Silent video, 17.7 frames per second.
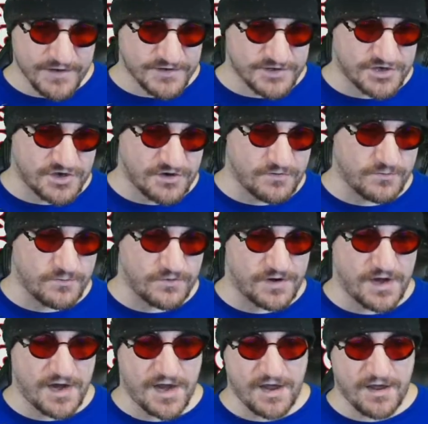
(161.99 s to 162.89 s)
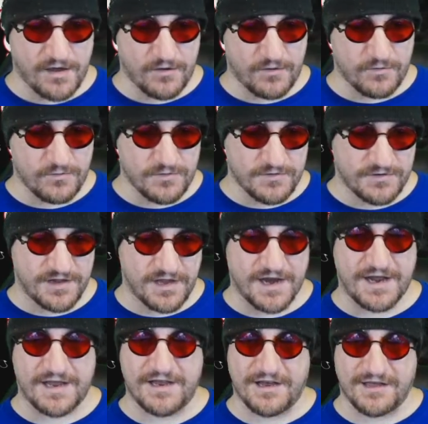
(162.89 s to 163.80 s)
So now
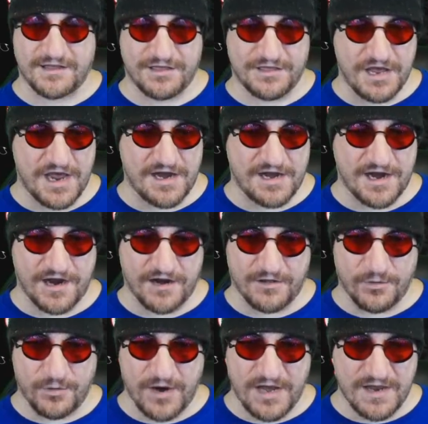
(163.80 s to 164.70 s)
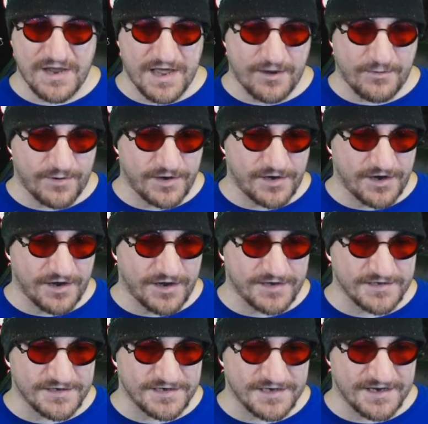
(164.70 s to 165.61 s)
that I got that out of the way, how I
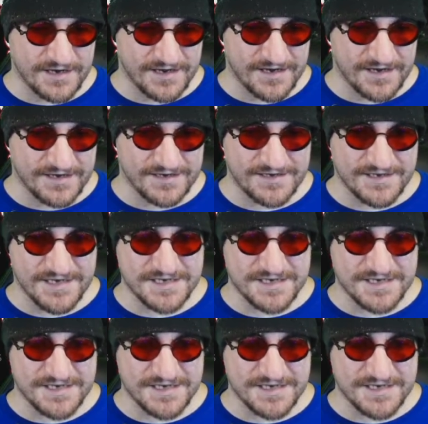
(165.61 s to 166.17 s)
got uh,